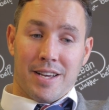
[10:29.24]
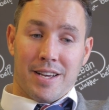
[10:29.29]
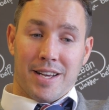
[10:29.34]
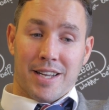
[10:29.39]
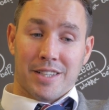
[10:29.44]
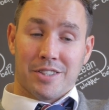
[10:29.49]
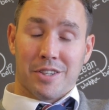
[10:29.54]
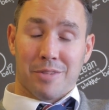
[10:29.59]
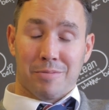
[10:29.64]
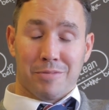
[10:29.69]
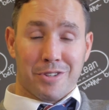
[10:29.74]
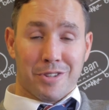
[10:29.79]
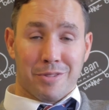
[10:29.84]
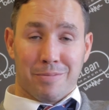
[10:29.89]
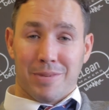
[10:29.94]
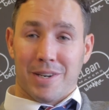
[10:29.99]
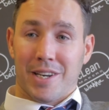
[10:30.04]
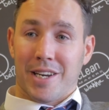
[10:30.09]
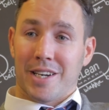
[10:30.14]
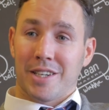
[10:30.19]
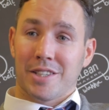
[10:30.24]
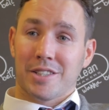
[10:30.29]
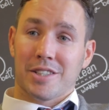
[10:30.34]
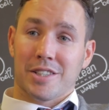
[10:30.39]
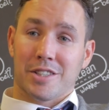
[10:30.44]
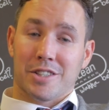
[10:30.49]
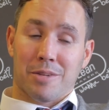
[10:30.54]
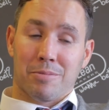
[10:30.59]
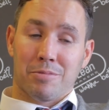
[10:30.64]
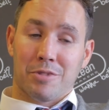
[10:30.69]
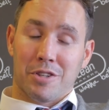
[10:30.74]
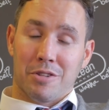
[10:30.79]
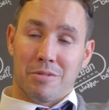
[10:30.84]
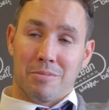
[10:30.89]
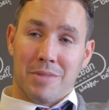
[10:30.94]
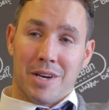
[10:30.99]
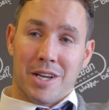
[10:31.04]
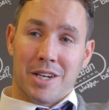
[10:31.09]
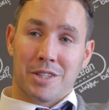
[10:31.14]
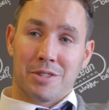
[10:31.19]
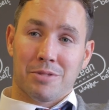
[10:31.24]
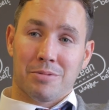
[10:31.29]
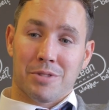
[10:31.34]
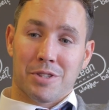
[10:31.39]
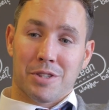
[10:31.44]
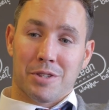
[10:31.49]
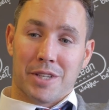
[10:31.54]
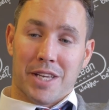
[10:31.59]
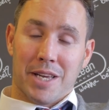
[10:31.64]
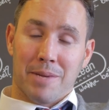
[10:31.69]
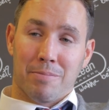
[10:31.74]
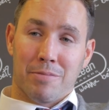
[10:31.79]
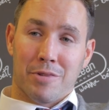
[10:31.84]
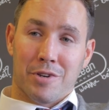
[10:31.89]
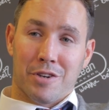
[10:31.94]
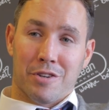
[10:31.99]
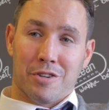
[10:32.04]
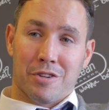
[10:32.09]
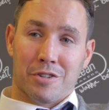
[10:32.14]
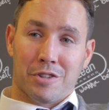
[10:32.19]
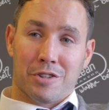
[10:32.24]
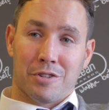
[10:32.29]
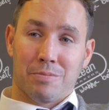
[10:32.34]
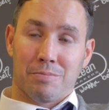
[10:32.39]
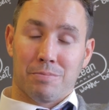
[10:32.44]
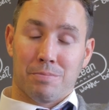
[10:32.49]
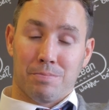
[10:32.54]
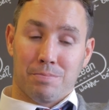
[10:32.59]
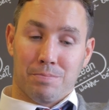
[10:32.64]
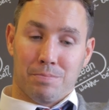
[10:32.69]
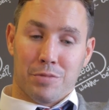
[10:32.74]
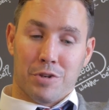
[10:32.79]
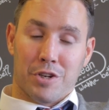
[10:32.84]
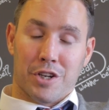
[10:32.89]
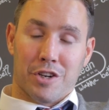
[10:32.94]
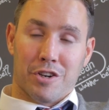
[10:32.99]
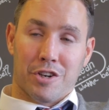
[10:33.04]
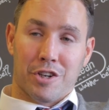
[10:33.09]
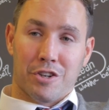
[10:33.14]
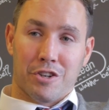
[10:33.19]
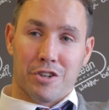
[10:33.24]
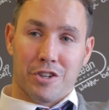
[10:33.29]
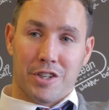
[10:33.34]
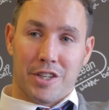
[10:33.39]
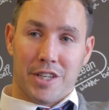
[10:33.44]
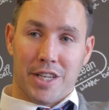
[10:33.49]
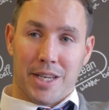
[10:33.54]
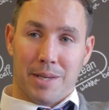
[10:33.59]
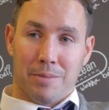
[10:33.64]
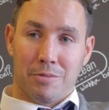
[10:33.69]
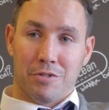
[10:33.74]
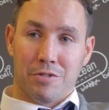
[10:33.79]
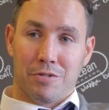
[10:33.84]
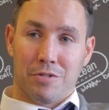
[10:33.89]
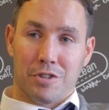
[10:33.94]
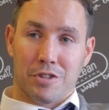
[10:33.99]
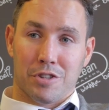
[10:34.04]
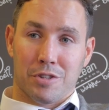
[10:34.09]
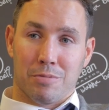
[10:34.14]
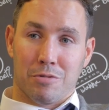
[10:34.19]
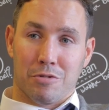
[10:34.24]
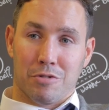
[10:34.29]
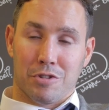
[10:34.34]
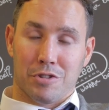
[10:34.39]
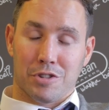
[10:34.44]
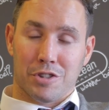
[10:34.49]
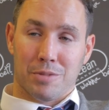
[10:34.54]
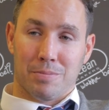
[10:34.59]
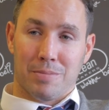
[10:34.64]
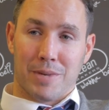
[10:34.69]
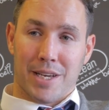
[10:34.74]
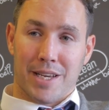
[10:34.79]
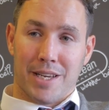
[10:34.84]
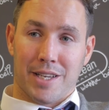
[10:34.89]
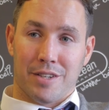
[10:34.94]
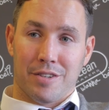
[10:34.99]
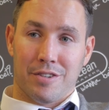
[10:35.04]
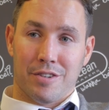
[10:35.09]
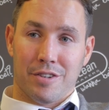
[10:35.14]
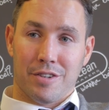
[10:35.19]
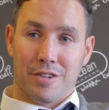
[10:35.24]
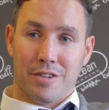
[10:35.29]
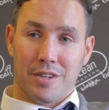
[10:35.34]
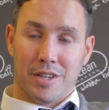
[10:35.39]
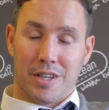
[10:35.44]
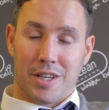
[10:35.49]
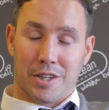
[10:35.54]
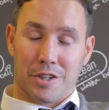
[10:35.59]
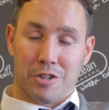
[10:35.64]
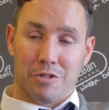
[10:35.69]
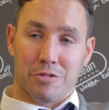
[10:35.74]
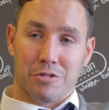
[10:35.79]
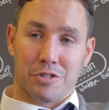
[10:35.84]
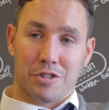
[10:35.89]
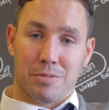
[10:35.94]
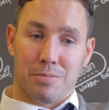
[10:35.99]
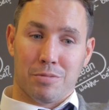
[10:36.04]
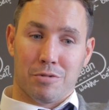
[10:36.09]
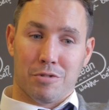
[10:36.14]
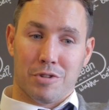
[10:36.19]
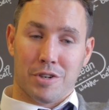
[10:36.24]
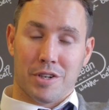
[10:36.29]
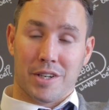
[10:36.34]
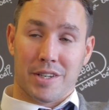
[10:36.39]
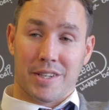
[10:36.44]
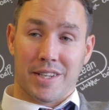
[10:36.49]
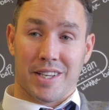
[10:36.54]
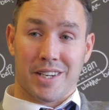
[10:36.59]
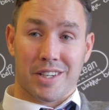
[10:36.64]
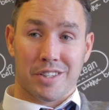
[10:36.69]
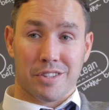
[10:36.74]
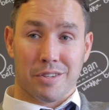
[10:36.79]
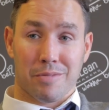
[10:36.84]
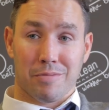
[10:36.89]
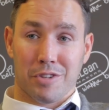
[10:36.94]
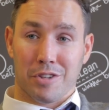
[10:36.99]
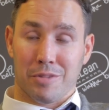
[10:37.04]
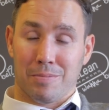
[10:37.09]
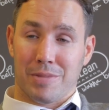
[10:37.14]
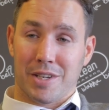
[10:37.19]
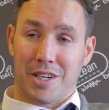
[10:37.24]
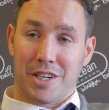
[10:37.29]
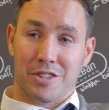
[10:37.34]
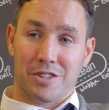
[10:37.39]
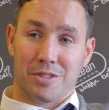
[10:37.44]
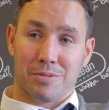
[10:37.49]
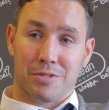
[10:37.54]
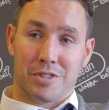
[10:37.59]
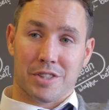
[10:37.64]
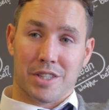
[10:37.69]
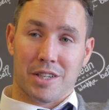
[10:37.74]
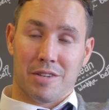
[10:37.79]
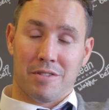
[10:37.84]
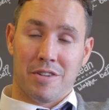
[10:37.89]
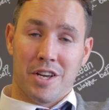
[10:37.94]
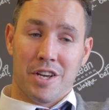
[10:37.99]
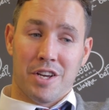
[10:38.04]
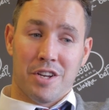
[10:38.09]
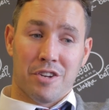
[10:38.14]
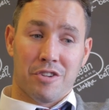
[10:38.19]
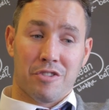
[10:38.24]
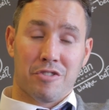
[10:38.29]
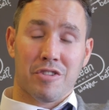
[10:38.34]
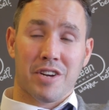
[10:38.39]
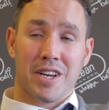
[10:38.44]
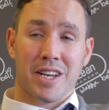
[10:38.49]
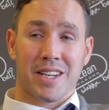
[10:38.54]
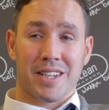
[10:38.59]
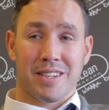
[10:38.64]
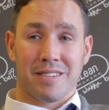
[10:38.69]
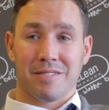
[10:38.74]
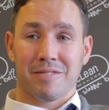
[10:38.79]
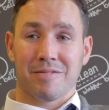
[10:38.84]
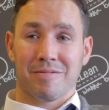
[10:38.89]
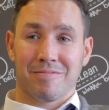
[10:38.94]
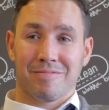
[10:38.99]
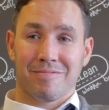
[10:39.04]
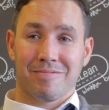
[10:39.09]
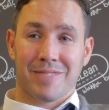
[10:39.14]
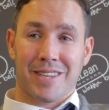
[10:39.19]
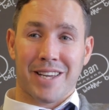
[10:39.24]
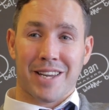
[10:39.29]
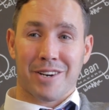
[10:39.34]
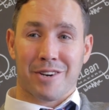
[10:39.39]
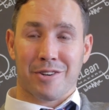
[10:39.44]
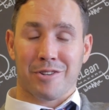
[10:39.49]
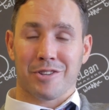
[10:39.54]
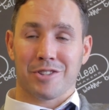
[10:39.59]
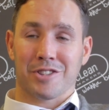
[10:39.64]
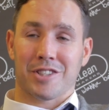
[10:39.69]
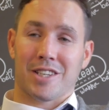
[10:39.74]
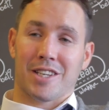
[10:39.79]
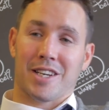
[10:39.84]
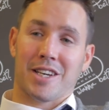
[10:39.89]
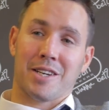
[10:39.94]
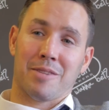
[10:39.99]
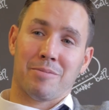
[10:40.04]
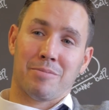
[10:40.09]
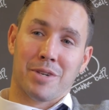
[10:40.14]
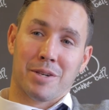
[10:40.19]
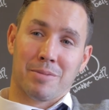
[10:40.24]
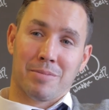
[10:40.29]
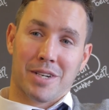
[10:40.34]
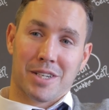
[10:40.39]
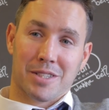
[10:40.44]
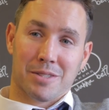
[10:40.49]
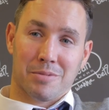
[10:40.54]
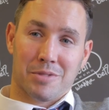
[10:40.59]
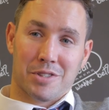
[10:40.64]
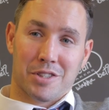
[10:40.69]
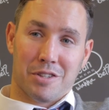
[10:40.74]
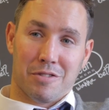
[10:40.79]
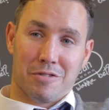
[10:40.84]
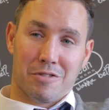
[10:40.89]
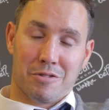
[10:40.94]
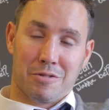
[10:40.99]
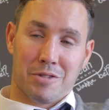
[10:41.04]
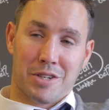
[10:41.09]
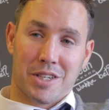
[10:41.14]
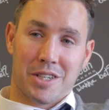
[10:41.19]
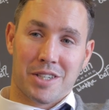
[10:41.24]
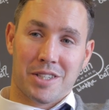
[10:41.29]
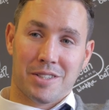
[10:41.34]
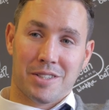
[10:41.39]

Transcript: it's up to the players, it's up to the management to keep putting on putting out good teams for the supporters to buy into and go and support, and then it's up to the players themselves. Try and get across the line and bring back some silverware.